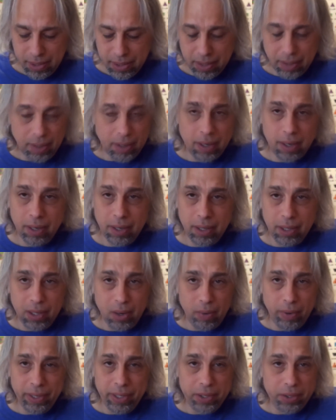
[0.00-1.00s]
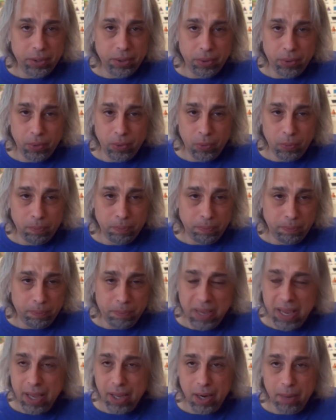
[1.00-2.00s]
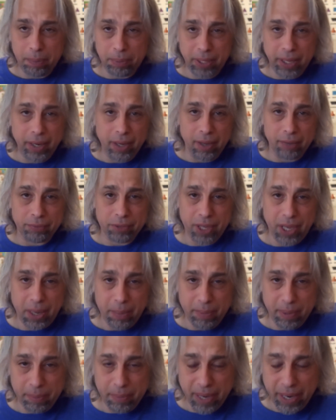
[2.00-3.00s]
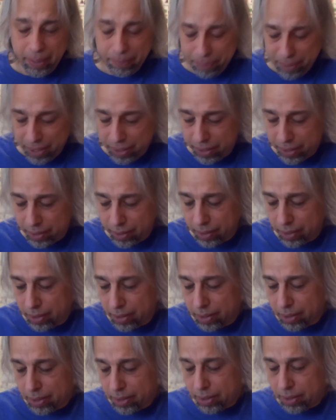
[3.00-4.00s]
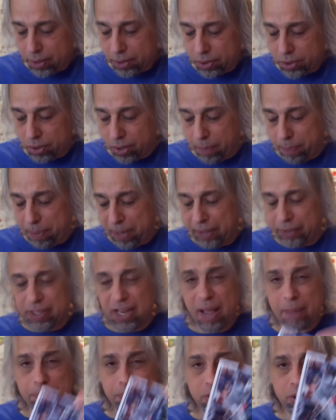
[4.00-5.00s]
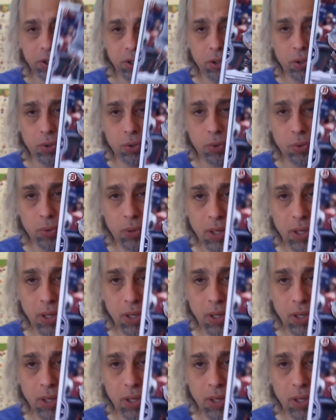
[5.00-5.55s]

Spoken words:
are going to be on a playoff team, in my opinion. So I picked up 2